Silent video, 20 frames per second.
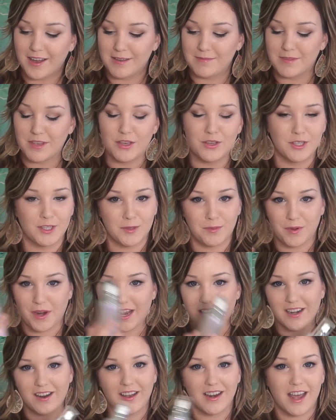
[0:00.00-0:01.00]
You
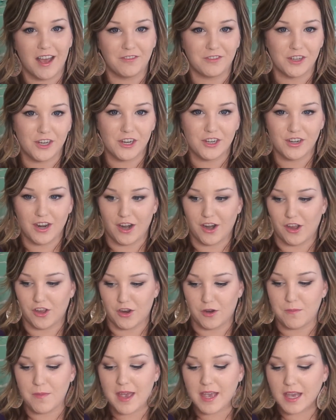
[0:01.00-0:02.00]
spray it on after you're done all
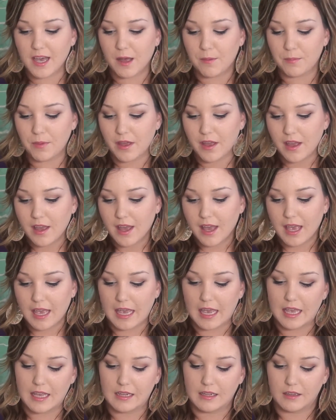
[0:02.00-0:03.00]
your makeup,
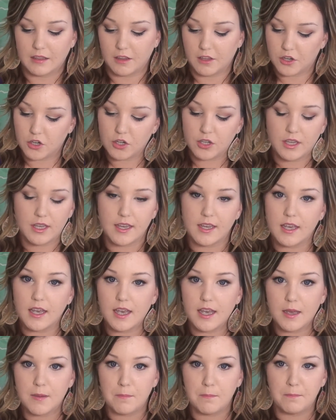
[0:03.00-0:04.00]
and literally
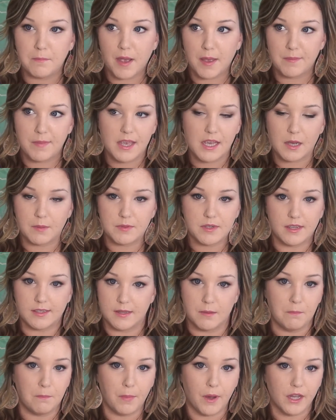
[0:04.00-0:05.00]
my makeup
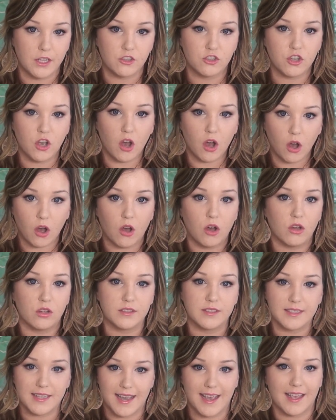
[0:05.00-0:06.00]
doesn't budge all
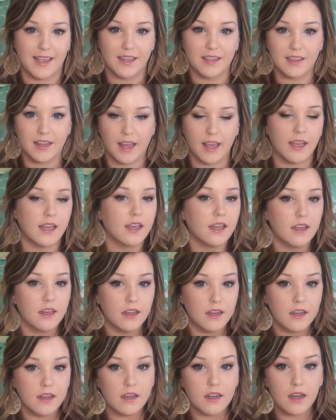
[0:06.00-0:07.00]
day. Like,
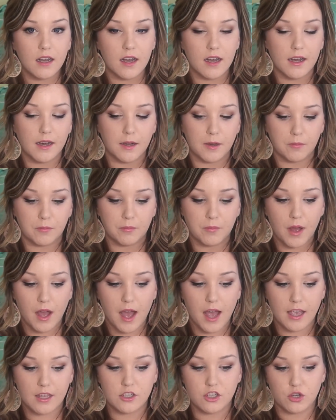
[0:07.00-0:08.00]

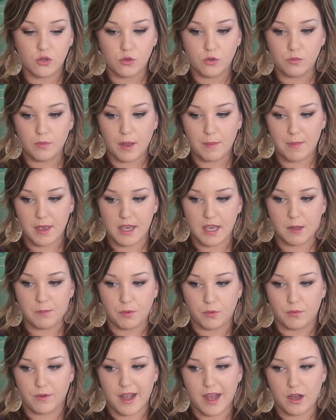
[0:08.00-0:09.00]
I do my
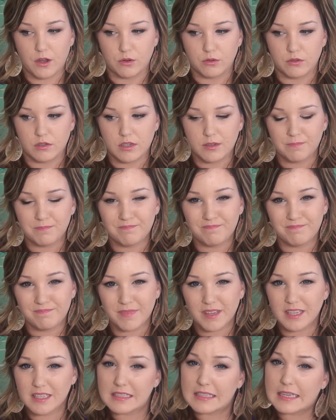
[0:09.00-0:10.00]
makeup around
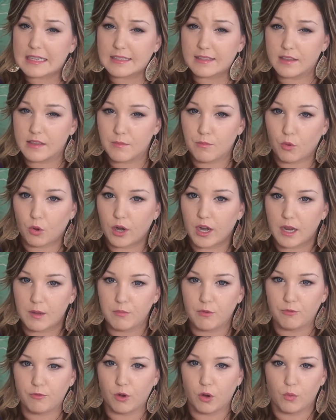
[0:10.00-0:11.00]
6 in the morning
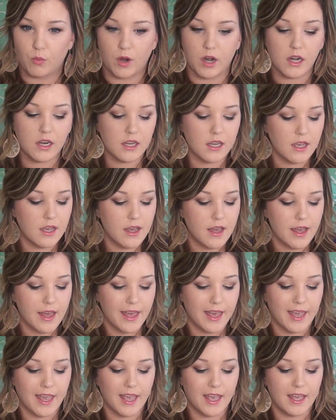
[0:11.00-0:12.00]
before work,
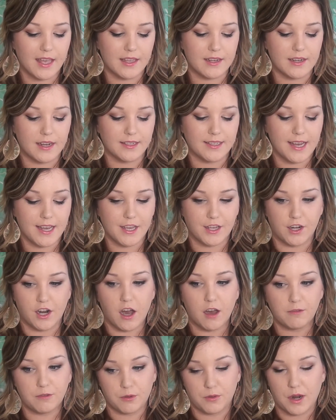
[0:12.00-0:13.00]
and I take it
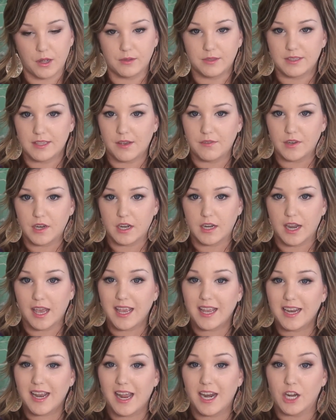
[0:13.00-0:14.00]
off around 7 at
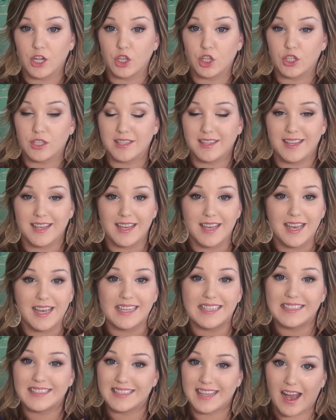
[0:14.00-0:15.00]
night, and it looks the
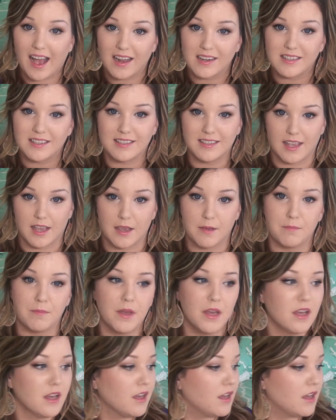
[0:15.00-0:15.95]
exact same.